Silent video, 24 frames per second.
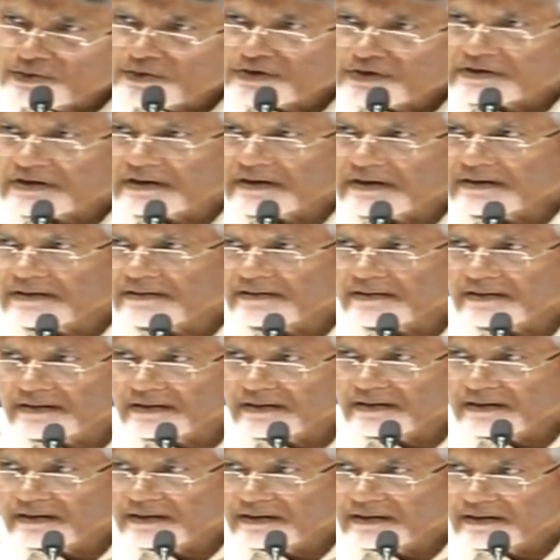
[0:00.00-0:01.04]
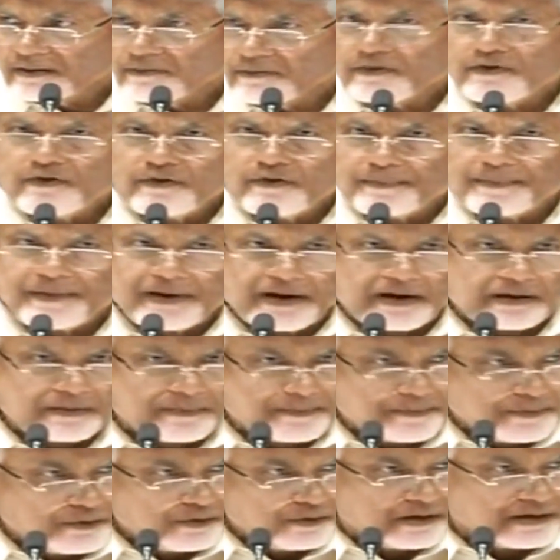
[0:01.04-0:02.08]
total
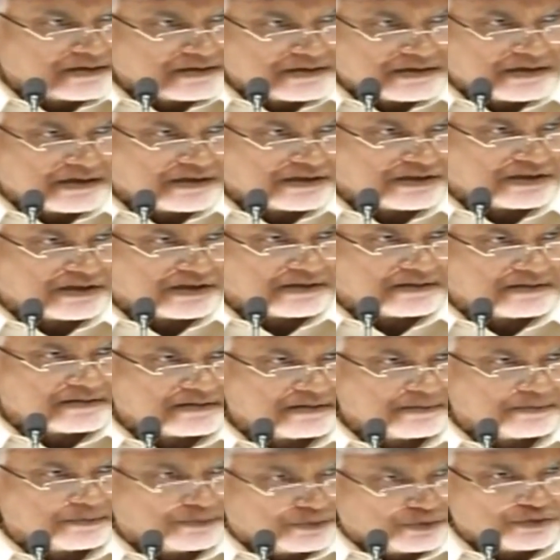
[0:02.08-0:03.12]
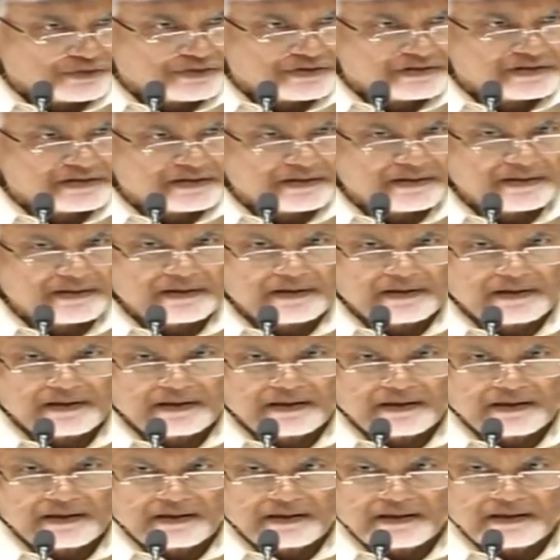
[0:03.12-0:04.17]
VVPAT polling stations, booths.
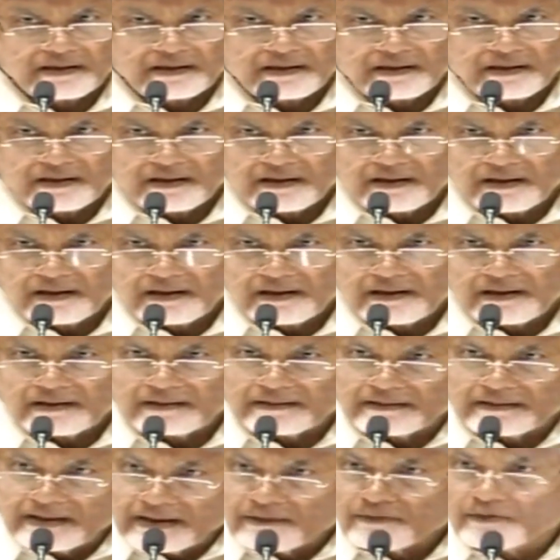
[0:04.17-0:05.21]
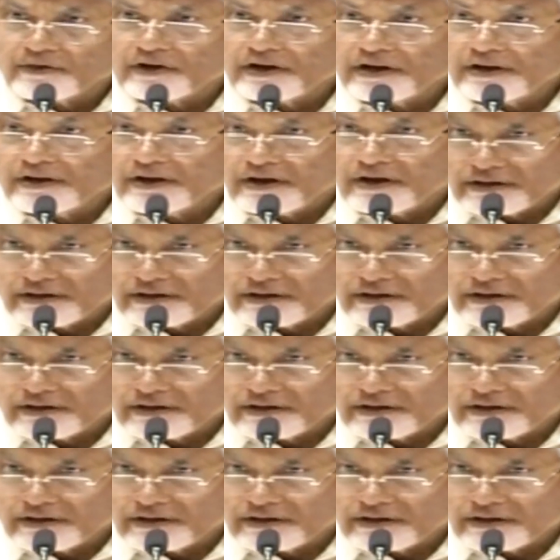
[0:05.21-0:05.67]
Then only